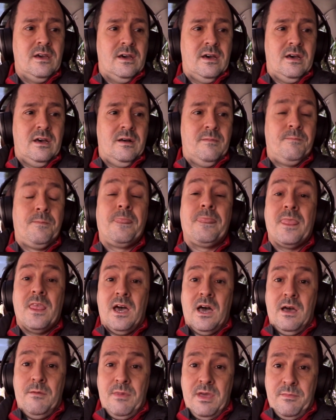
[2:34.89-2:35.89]
Uh,
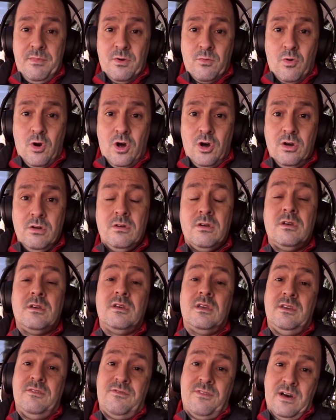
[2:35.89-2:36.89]
I may be wrong.
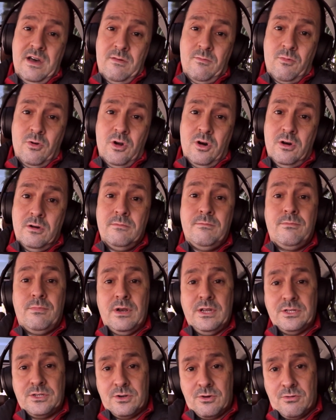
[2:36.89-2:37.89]
If I'm wrong,
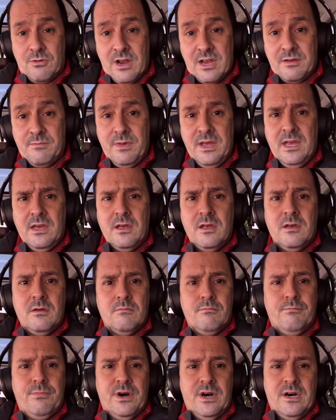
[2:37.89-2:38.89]
please correct me.
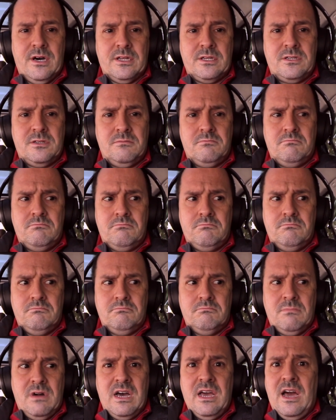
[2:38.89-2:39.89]
But
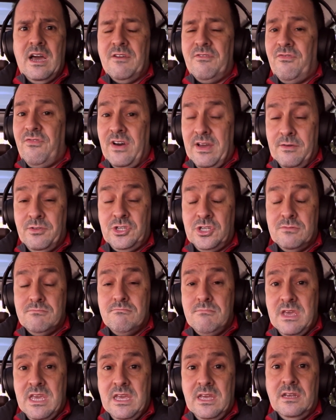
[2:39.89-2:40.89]
um, I, I, to
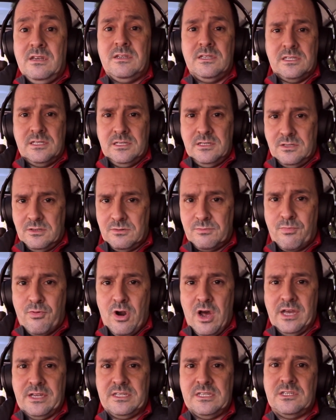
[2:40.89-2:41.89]
me, this is
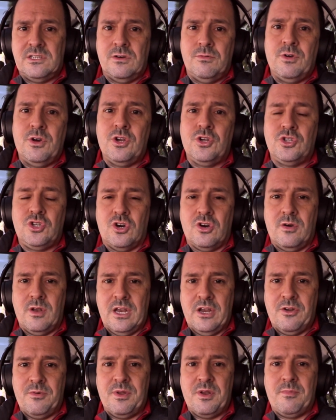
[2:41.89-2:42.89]
surprising. So we're going to talk a
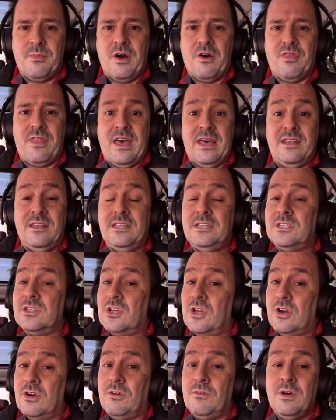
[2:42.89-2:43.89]
little bit about that. This
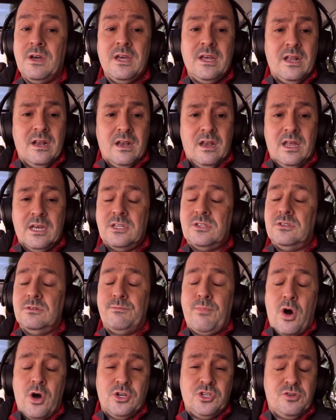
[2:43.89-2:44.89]
girl likes to
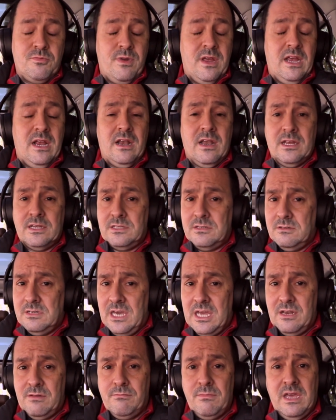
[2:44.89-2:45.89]
punch me, likes to
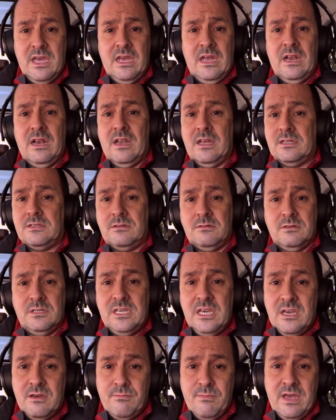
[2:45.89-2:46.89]
hit me, likes to
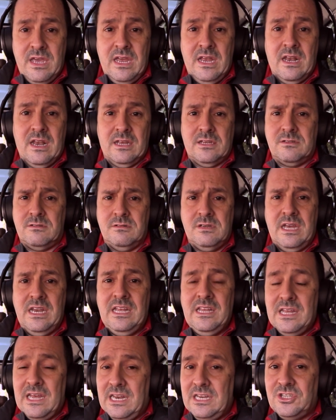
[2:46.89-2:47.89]
kick me, likes to
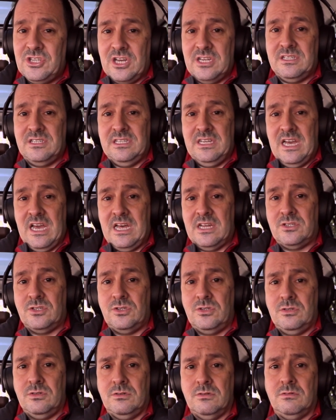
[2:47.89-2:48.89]
any any chance she
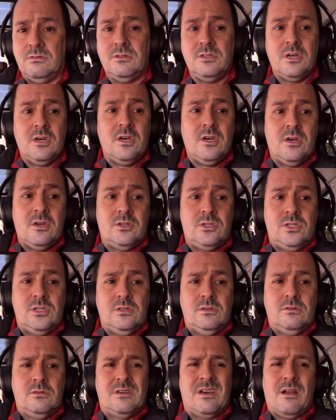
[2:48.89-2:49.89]
has to
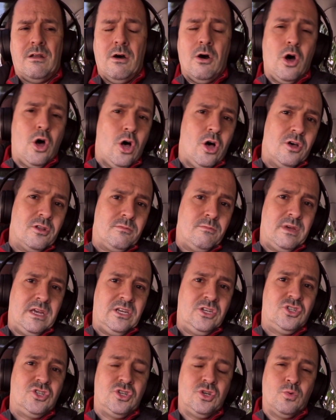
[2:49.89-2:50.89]
to kind of hurt
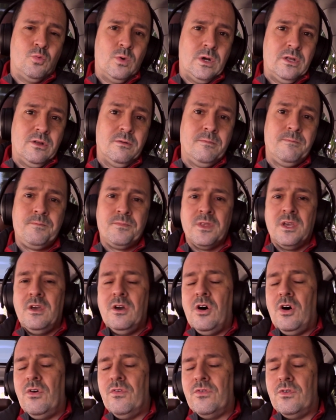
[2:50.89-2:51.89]
me, she will.
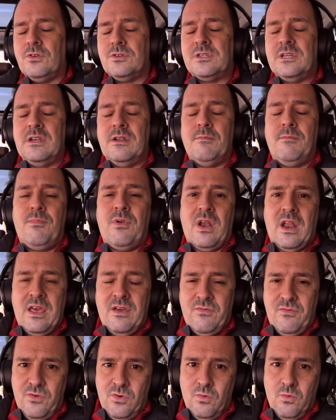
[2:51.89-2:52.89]
Of course, in a
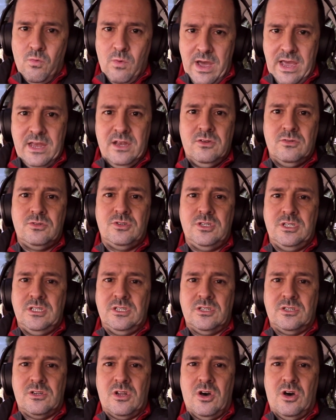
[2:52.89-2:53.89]
playful way.
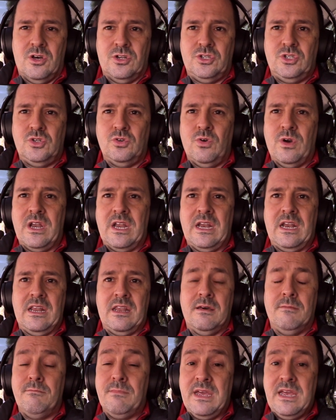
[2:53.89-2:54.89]
She's not doing it
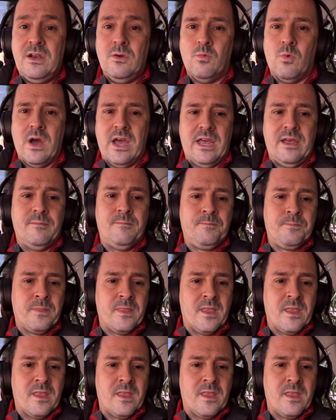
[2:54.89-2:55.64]
in a mean way.